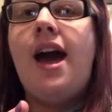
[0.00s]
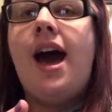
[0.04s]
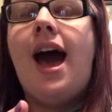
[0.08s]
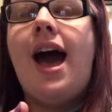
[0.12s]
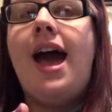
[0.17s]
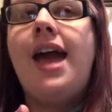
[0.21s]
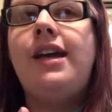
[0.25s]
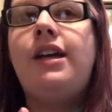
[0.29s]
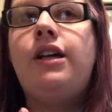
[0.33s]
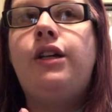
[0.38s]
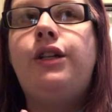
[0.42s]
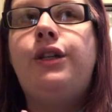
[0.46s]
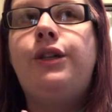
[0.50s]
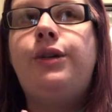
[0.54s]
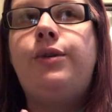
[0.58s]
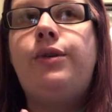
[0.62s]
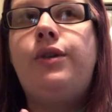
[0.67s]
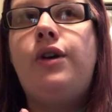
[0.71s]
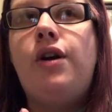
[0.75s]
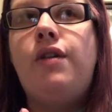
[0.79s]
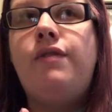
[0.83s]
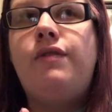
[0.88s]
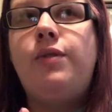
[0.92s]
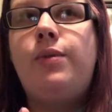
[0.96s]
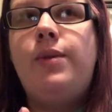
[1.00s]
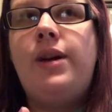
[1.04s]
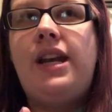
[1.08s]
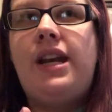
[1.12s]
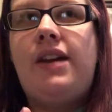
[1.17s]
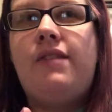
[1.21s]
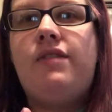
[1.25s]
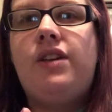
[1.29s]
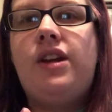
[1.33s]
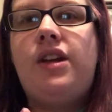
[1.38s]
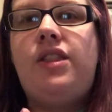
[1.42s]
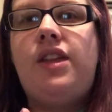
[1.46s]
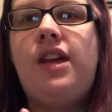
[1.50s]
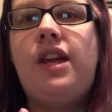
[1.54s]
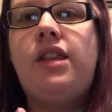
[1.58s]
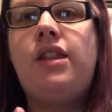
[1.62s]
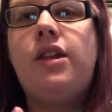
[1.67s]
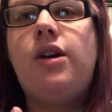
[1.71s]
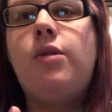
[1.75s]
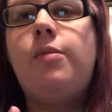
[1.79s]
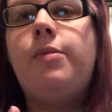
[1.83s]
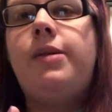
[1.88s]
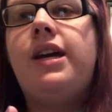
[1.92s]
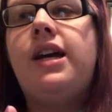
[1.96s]
I include Kovu in everything
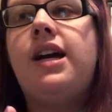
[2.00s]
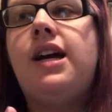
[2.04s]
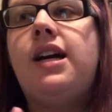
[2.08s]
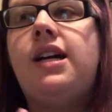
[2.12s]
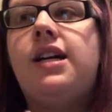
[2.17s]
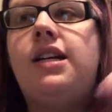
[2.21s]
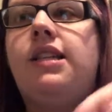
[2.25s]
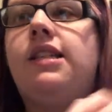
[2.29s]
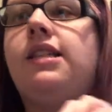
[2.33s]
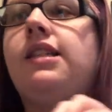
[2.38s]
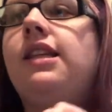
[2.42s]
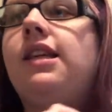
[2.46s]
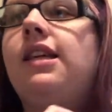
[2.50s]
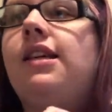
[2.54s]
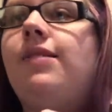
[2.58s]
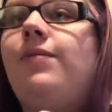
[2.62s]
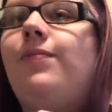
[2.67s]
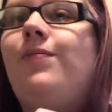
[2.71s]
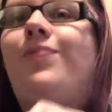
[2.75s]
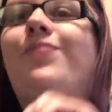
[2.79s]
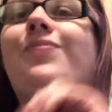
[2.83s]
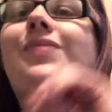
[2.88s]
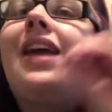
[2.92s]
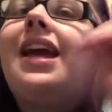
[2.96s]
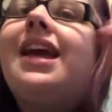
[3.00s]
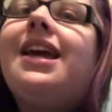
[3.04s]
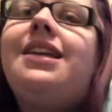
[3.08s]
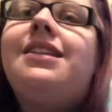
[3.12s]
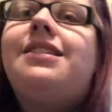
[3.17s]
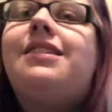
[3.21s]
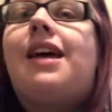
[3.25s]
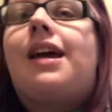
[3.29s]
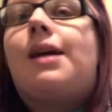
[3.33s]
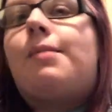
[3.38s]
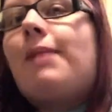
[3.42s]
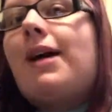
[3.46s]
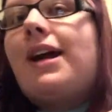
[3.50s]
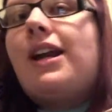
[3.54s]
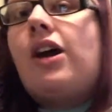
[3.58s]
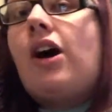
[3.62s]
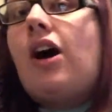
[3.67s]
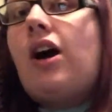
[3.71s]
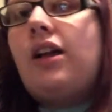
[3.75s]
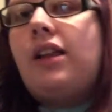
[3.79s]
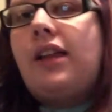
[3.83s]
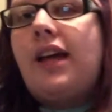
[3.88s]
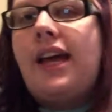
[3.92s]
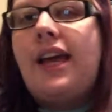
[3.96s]
though, because he's like my
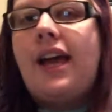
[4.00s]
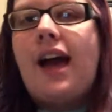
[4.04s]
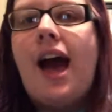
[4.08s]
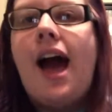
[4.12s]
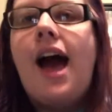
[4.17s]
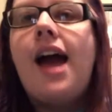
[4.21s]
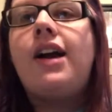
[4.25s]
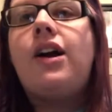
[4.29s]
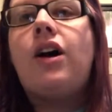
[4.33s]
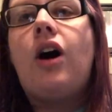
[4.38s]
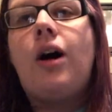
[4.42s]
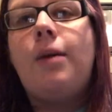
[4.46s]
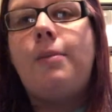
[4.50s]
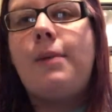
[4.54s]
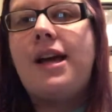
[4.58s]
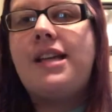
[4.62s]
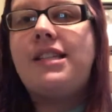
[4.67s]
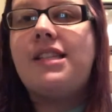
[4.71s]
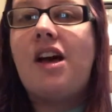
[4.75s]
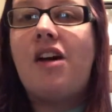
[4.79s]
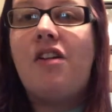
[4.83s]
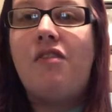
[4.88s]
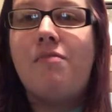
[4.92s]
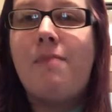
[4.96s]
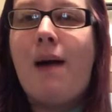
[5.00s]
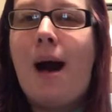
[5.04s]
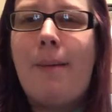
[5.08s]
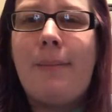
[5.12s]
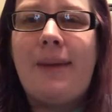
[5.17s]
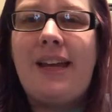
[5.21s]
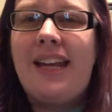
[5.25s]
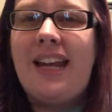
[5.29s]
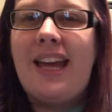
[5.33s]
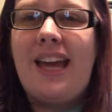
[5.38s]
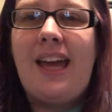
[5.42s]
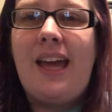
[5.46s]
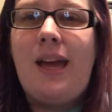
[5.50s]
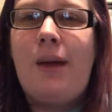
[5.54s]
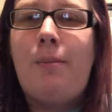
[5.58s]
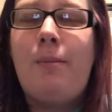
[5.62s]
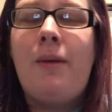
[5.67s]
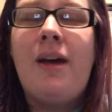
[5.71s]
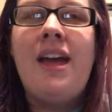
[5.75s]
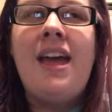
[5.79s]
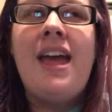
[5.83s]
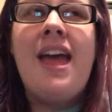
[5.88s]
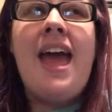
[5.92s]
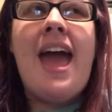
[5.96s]
dog. Like, I call myself mommy to
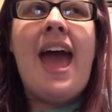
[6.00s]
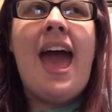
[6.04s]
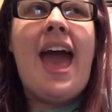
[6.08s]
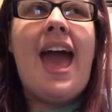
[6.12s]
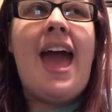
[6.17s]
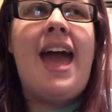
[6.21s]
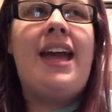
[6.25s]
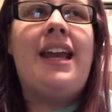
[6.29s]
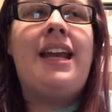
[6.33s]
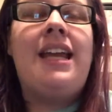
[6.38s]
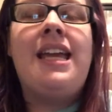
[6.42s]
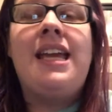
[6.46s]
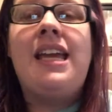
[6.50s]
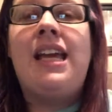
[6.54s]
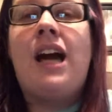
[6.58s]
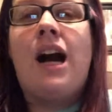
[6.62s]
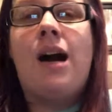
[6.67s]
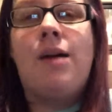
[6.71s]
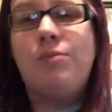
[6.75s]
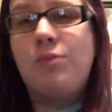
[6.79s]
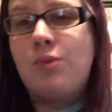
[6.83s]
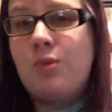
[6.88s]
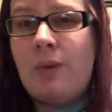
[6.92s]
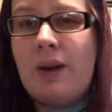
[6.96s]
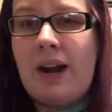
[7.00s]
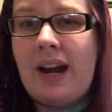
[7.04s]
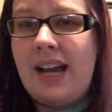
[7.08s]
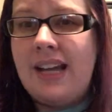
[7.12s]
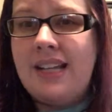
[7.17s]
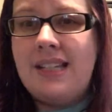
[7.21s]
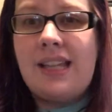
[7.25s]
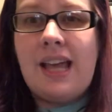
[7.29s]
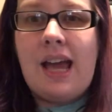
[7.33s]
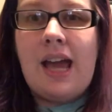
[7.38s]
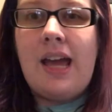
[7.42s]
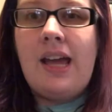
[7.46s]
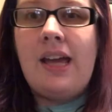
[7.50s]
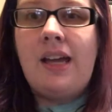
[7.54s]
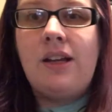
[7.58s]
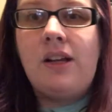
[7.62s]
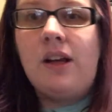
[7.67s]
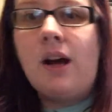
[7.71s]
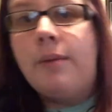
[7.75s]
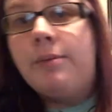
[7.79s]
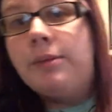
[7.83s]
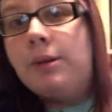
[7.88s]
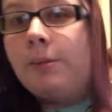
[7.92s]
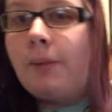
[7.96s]
him, and he comes when I say
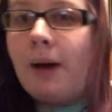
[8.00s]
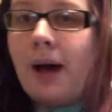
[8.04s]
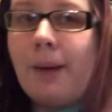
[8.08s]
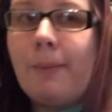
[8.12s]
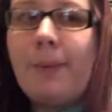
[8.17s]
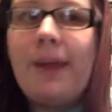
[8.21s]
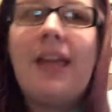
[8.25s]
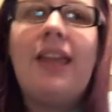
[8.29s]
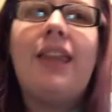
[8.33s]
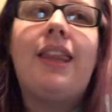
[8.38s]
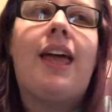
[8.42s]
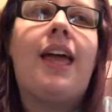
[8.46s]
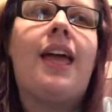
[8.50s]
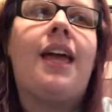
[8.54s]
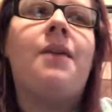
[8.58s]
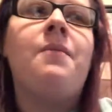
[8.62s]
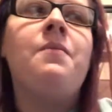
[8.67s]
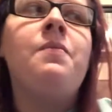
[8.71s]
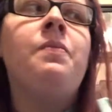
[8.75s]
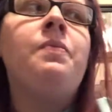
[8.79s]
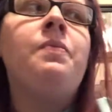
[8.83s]
come to mommy, like,